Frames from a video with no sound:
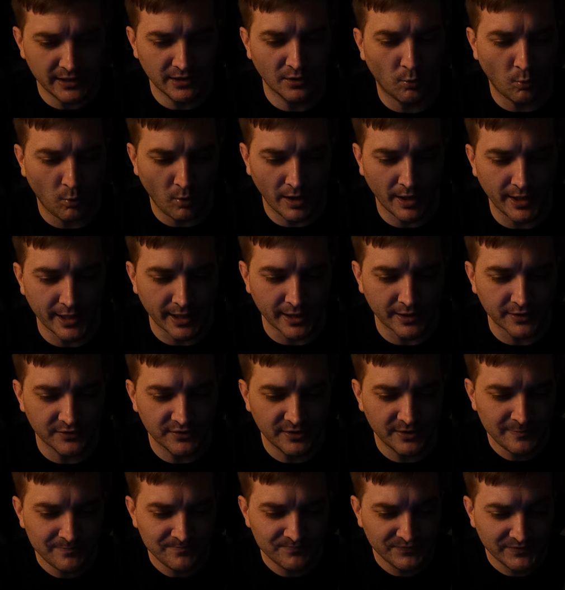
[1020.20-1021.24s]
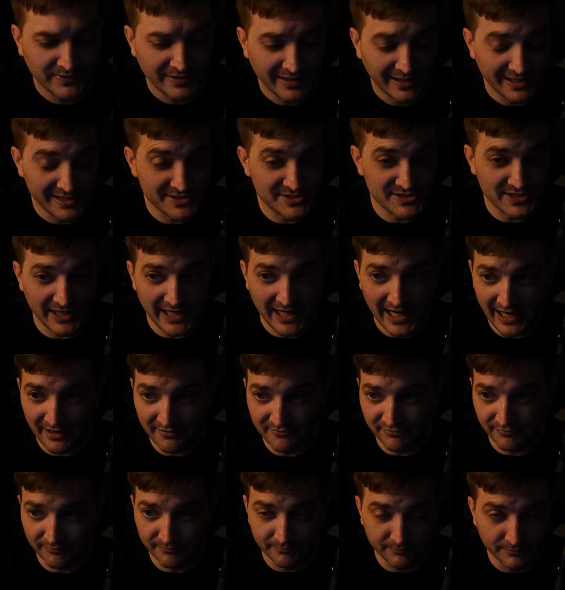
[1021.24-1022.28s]
in the one end is they
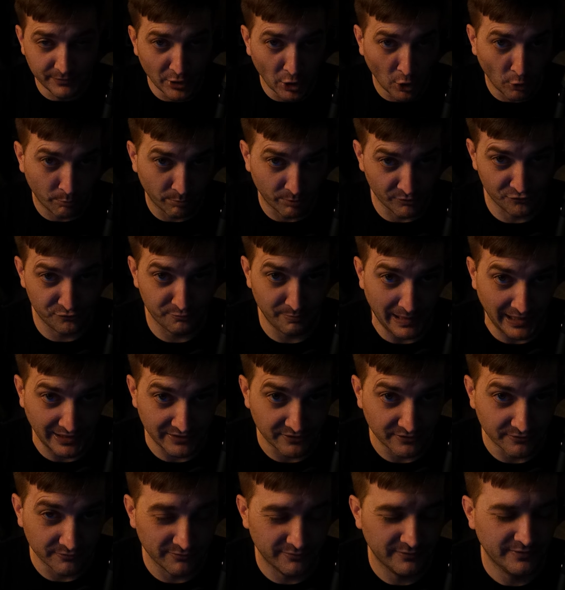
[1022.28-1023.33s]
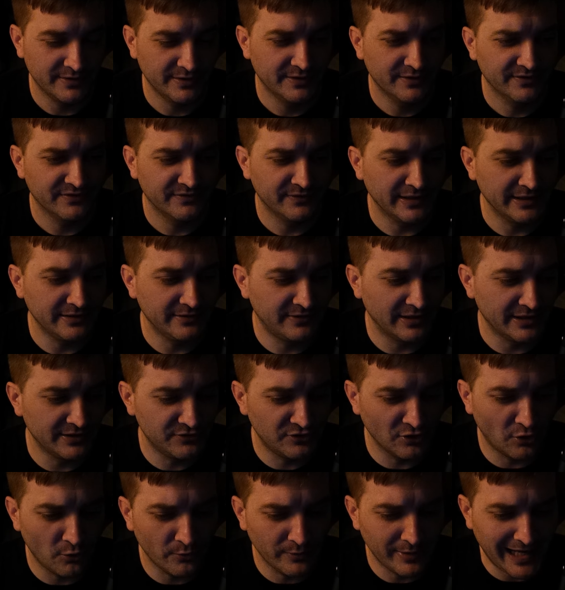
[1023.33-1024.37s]
have no perspective. They, they
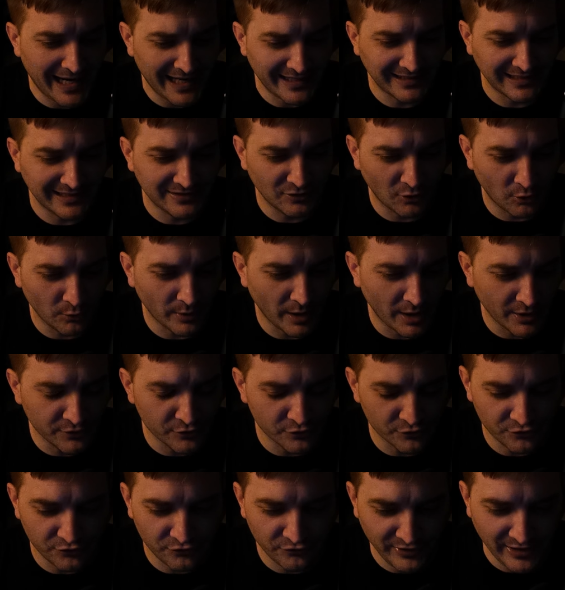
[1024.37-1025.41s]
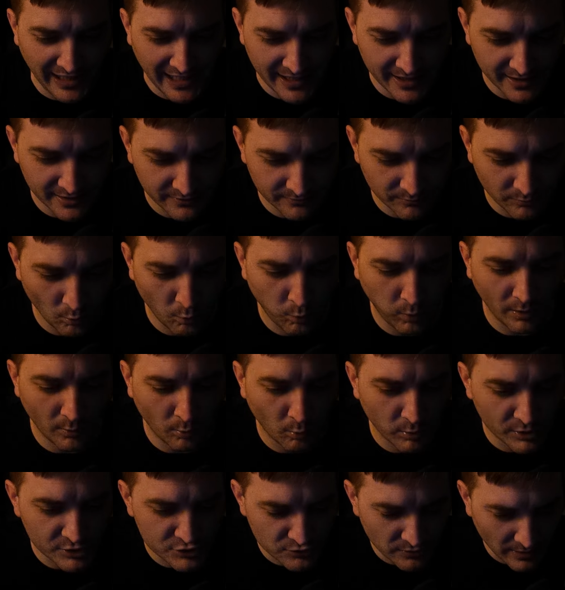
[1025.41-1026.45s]
don't they don't understand what
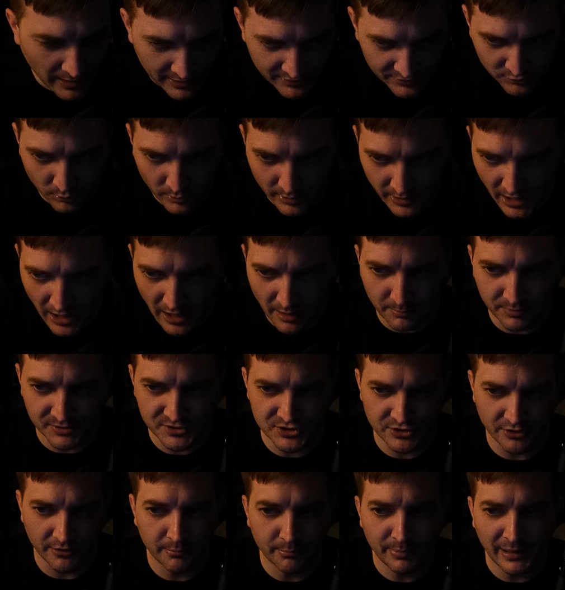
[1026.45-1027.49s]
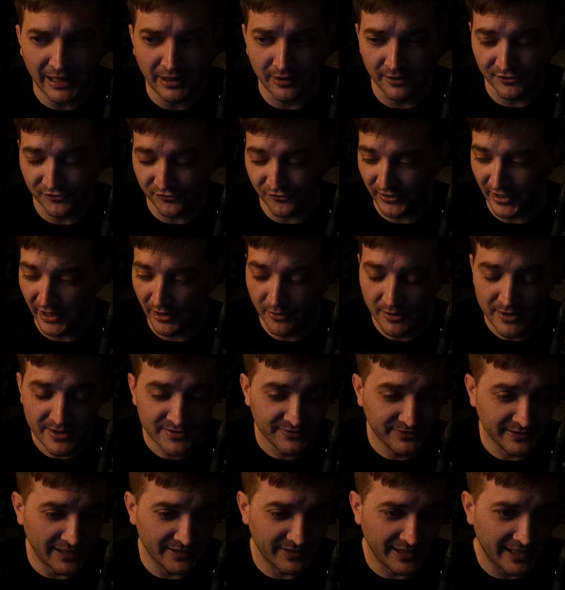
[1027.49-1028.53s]
we're trying to accomplish here in balance. Now
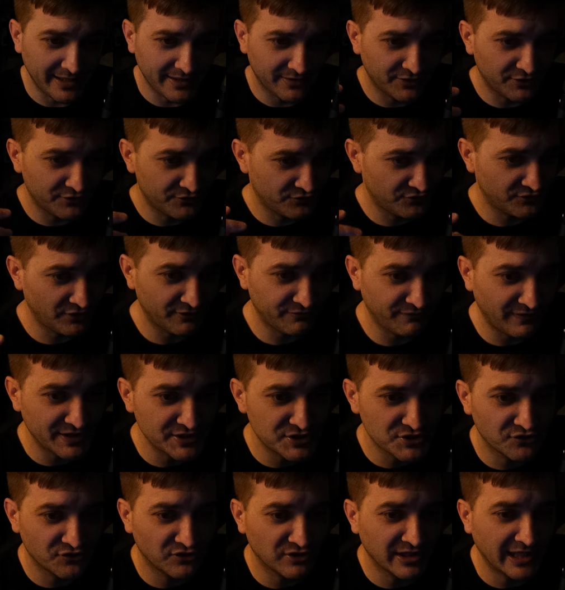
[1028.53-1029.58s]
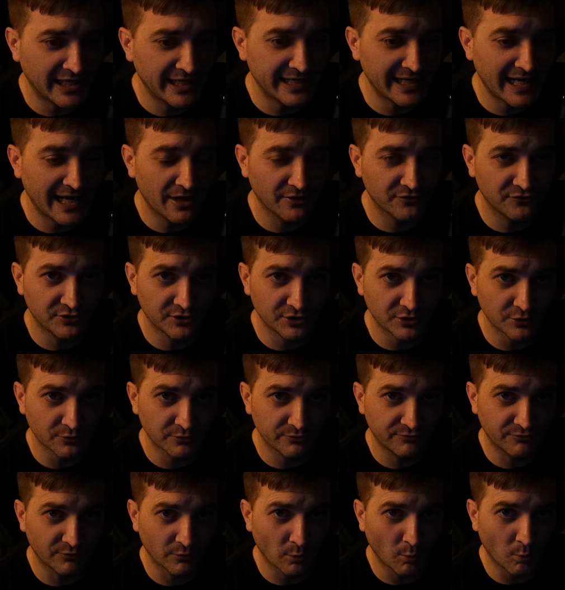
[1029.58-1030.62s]
now that stuff I just laid out to
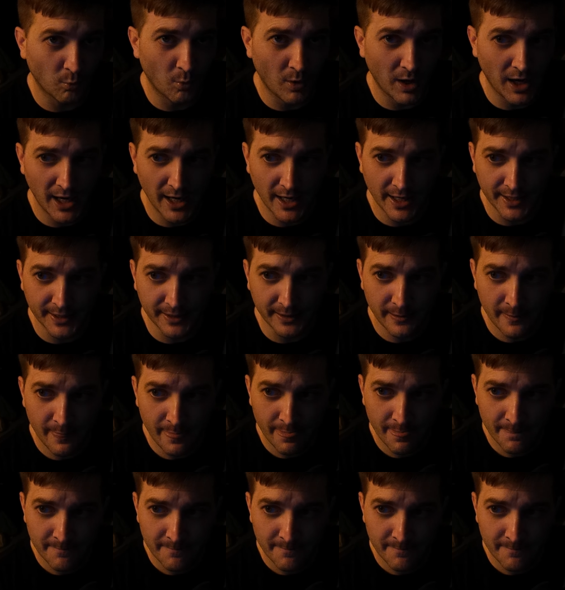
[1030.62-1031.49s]
you for why